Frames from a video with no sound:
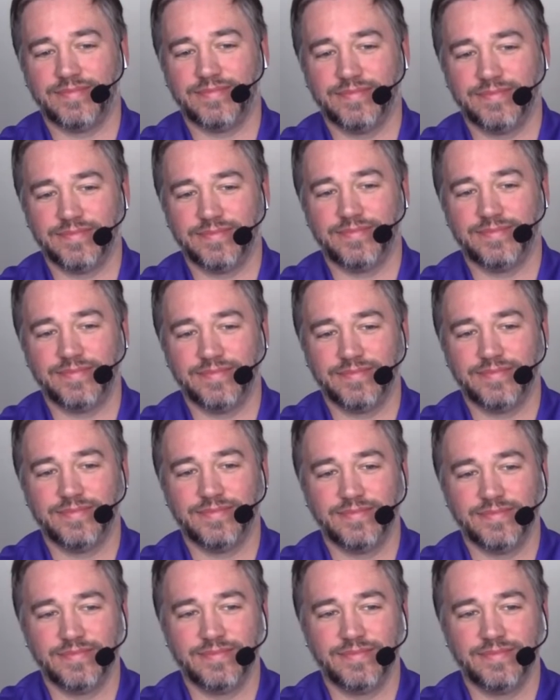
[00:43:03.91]

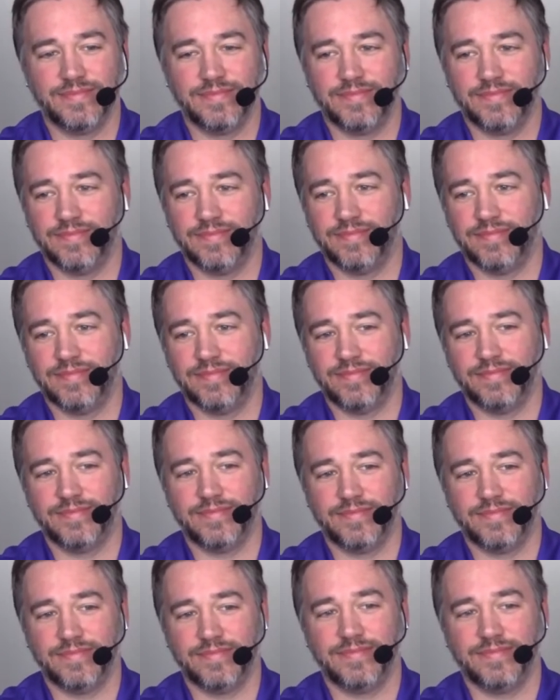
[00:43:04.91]

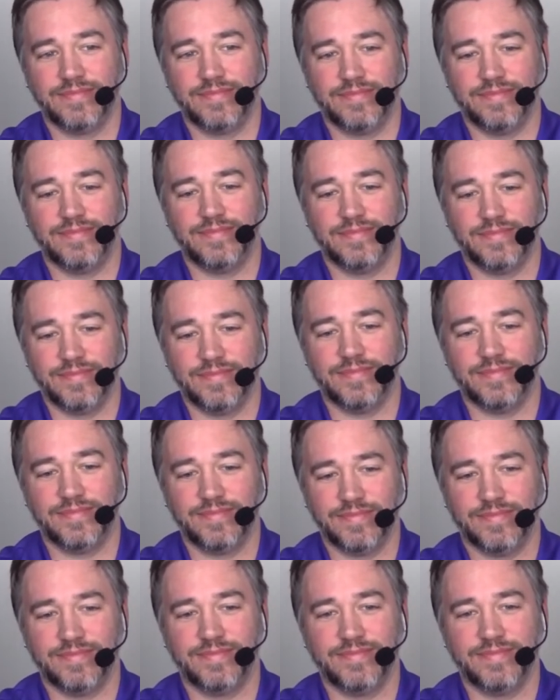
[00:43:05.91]

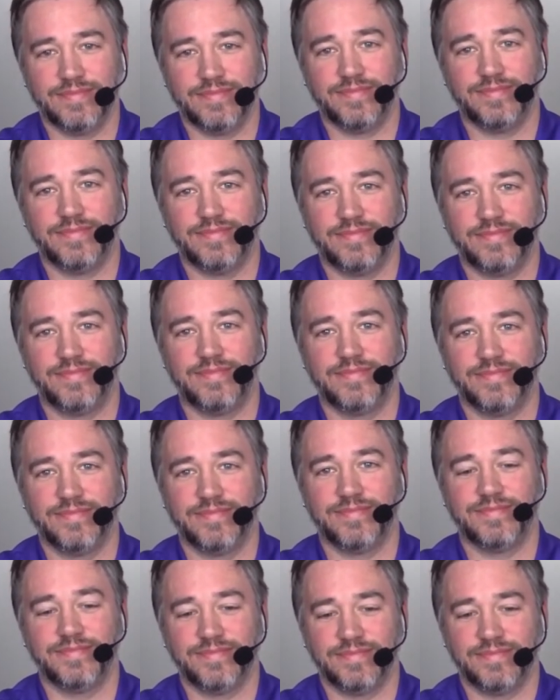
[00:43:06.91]

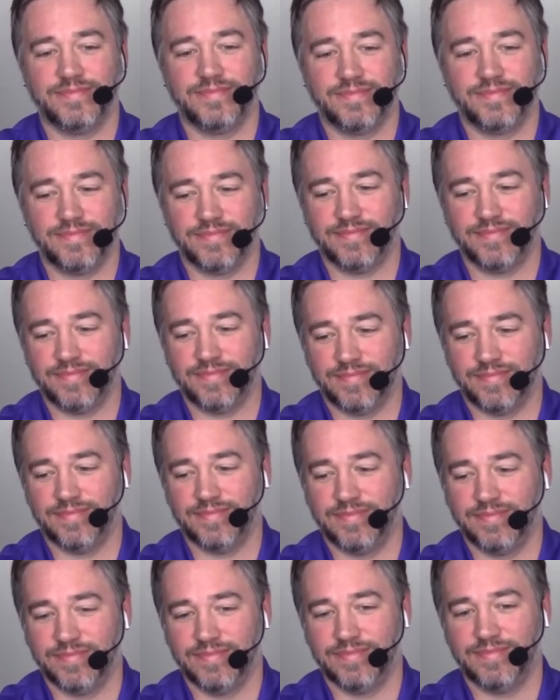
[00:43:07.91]

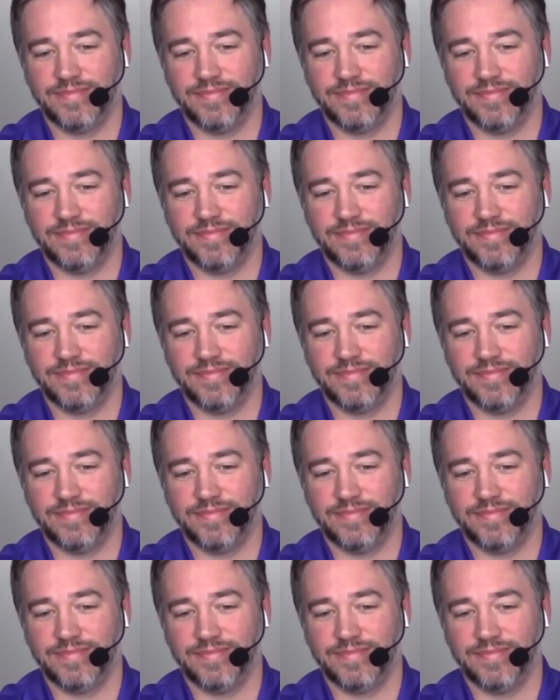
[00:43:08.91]
No words are spoken by the person on screen.